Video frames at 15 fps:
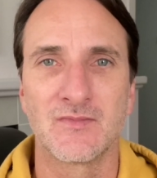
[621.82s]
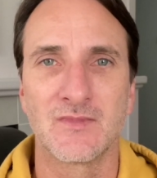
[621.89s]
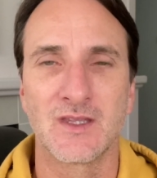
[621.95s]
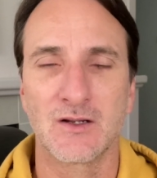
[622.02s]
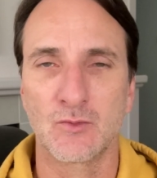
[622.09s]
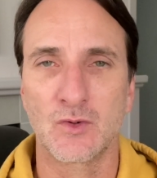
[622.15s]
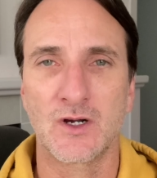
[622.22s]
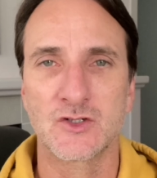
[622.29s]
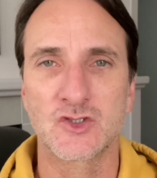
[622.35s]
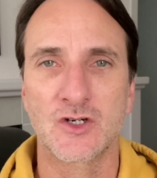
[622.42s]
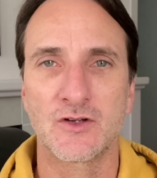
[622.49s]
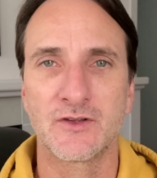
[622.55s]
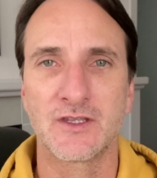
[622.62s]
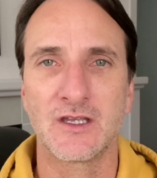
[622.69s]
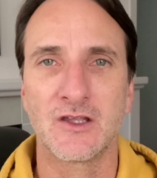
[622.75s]
And watch
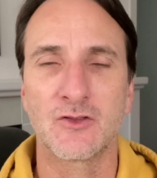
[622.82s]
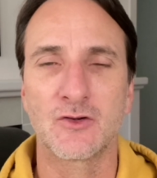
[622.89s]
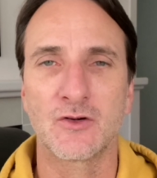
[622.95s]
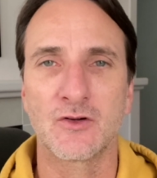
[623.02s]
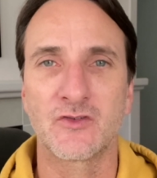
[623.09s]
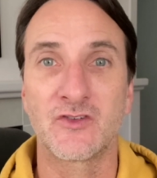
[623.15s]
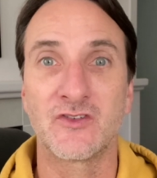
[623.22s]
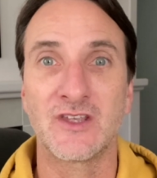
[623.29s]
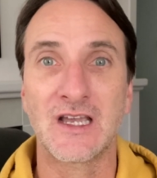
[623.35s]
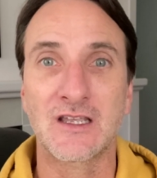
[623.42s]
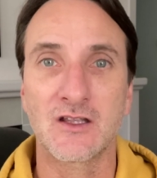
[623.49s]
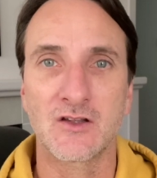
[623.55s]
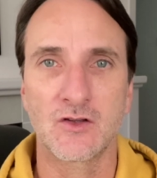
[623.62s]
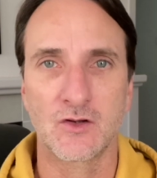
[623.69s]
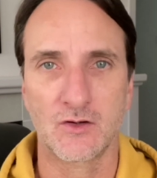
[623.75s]
all the other
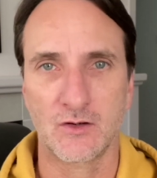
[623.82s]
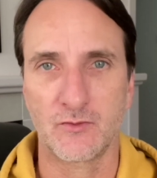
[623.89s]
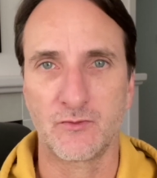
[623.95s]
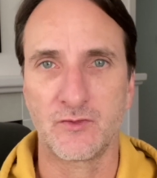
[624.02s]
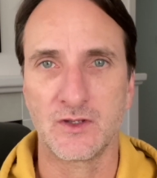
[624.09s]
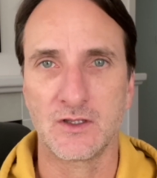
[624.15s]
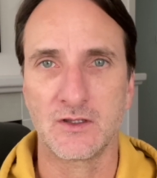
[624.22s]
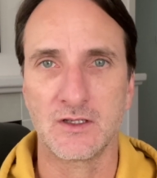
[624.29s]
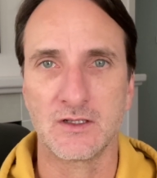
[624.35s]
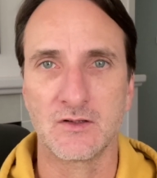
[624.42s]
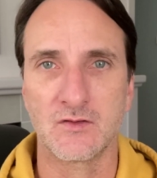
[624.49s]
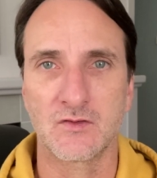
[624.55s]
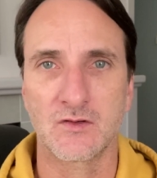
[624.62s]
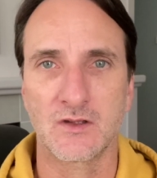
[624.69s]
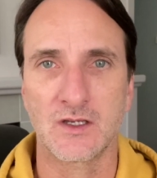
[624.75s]
secondary
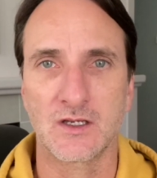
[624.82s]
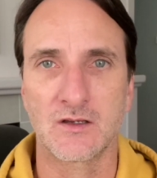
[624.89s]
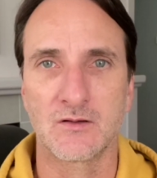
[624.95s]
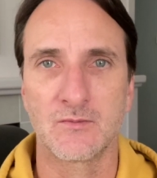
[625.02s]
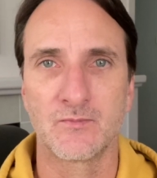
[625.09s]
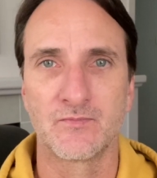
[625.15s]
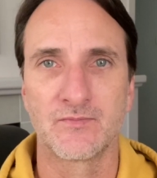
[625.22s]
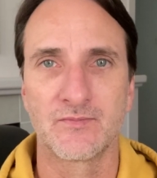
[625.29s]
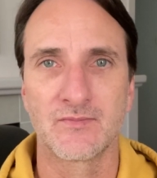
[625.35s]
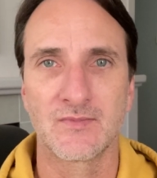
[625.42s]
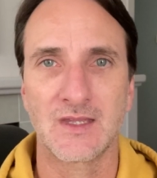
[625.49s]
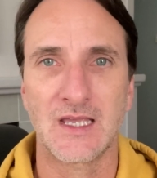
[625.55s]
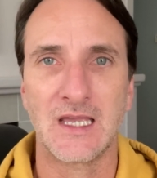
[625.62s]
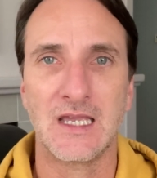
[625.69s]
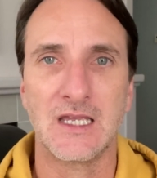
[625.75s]
feelings like
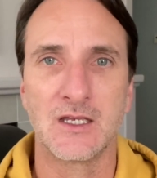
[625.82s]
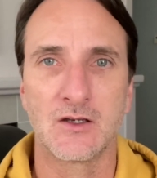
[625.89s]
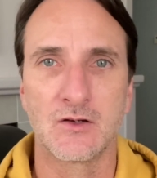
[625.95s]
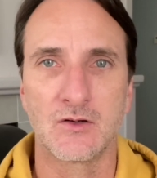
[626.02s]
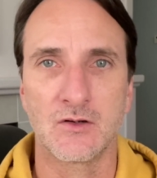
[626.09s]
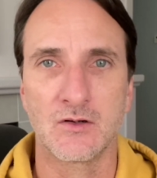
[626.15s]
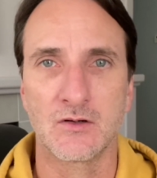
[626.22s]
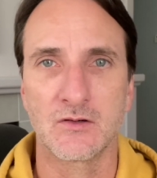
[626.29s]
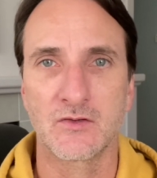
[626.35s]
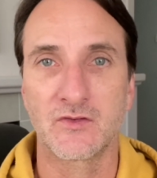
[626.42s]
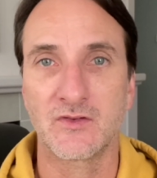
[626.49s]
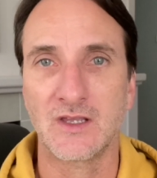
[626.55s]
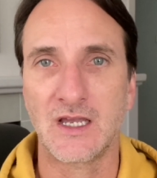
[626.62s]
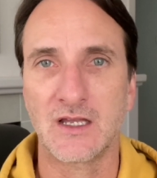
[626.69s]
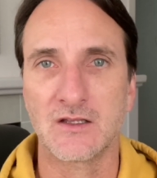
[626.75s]
anger,
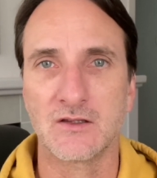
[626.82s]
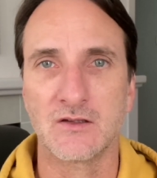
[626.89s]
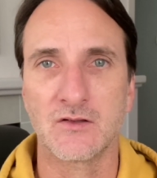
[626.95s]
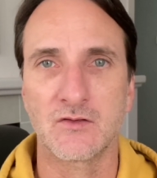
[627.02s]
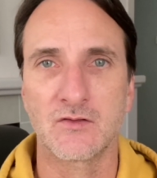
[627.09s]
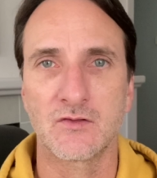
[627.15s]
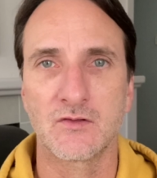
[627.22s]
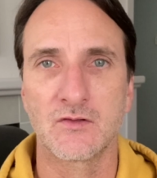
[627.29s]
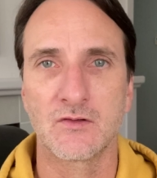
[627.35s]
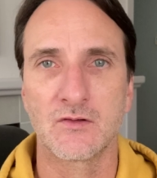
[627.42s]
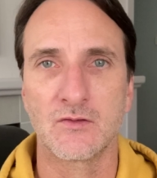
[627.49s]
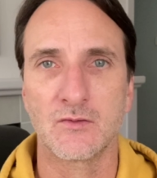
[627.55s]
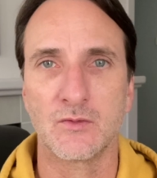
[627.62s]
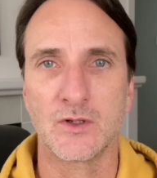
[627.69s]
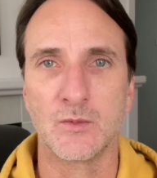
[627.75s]
sadness,
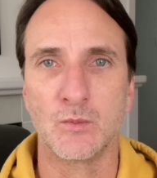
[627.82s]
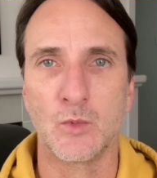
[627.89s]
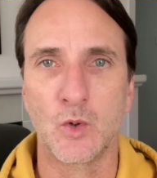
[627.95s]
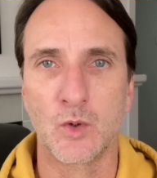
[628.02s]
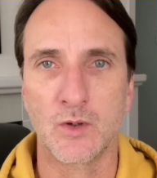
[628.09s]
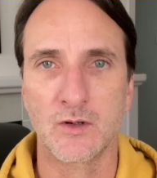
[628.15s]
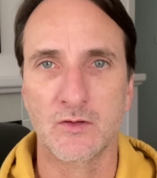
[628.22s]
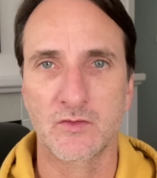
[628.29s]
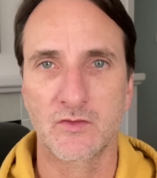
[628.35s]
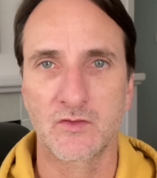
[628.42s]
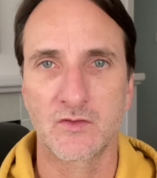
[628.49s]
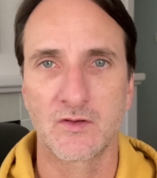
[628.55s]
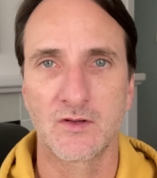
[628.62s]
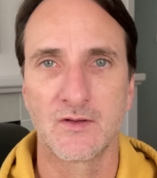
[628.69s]
remorse